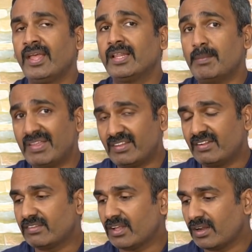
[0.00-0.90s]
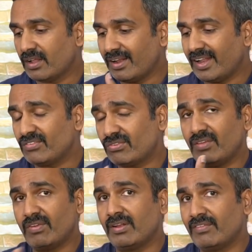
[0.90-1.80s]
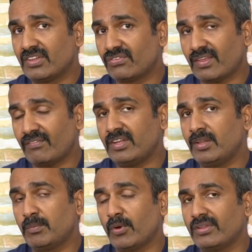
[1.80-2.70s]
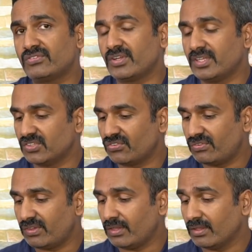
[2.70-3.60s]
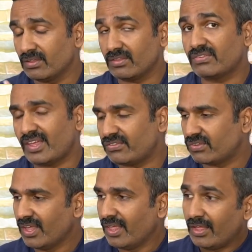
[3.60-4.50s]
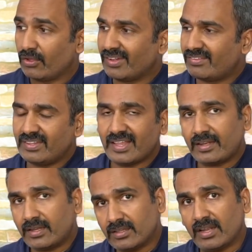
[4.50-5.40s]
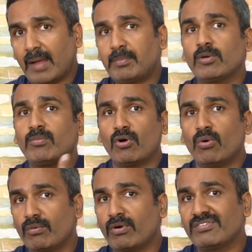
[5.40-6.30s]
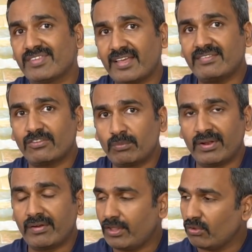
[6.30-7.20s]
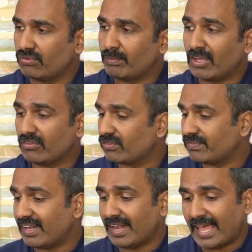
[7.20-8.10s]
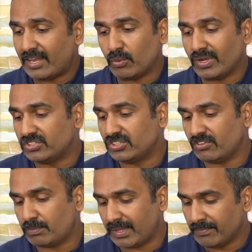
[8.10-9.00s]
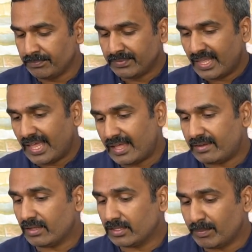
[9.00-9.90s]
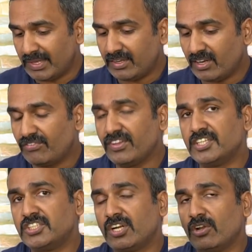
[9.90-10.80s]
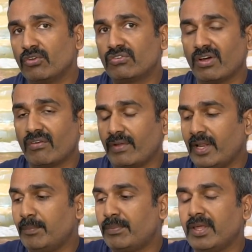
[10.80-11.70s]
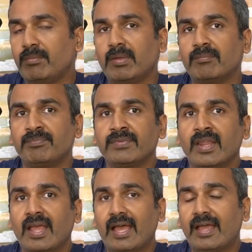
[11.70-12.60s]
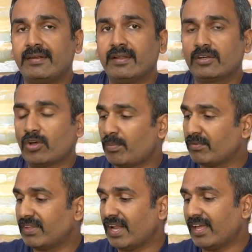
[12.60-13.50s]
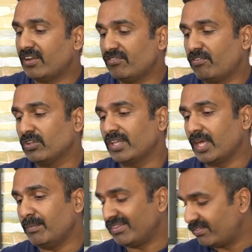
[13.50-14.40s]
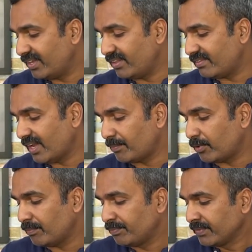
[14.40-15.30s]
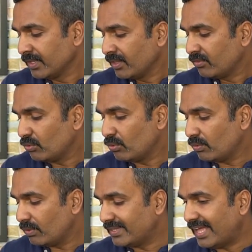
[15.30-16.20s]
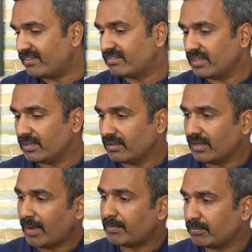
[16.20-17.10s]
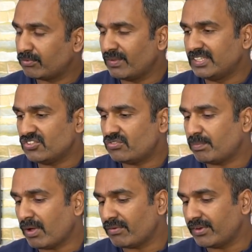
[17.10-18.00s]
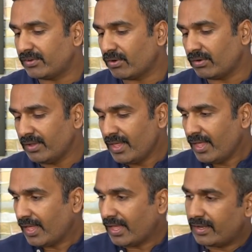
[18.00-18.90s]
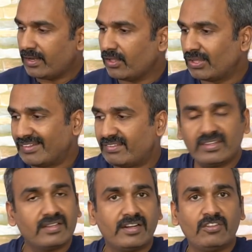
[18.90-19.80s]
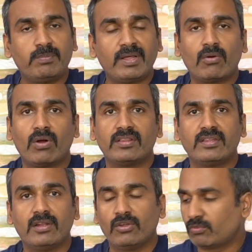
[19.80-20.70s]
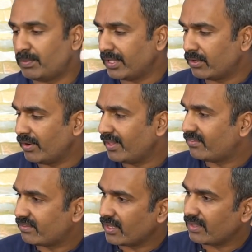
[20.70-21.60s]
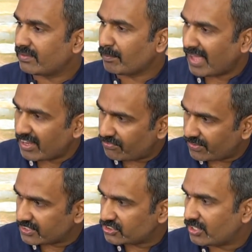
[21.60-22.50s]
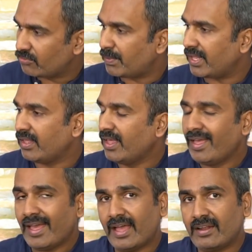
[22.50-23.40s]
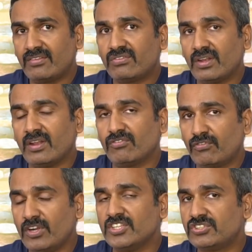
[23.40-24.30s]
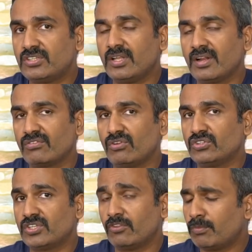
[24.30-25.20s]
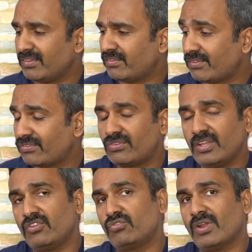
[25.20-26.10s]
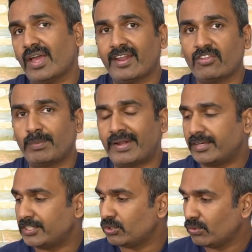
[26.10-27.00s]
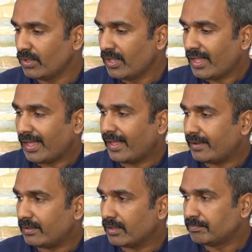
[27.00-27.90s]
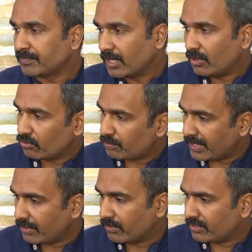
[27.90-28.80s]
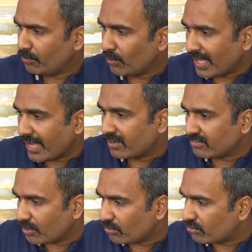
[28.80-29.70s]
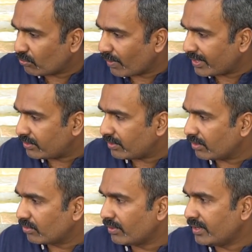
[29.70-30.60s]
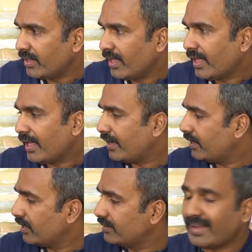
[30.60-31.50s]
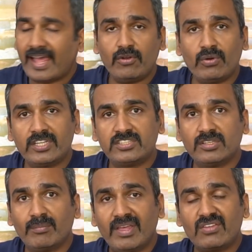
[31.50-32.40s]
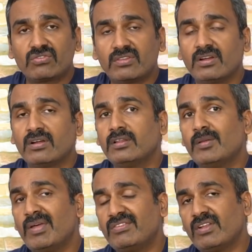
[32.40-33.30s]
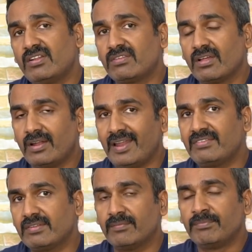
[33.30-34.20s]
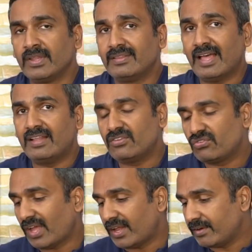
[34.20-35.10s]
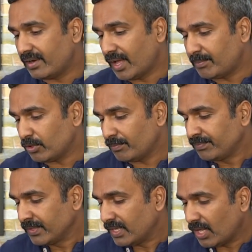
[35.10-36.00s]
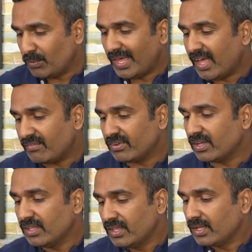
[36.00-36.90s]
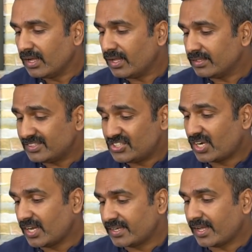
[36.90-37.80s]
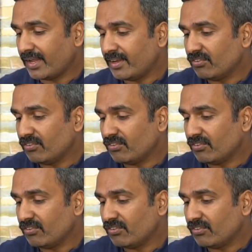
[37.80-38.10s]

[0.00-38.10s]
the bezels are less, even with a 17.3 inches size. You can see that the laptop overall size has been reduced because of the nano edge display, and the material finishing looks really premium and top of the line for the gaming series laptop. So that's the laptop. So we'll just power it on, and you can see that the display quality looks pretty good. It's a matte finish display, and it's in a full HD resolution display. It's a 16:9 aspect ratio, and looks pretty good. The viewing angles are also quite good, and the nano edge makes the bezels lesser than the standard laptop. Now we have the chiclet kind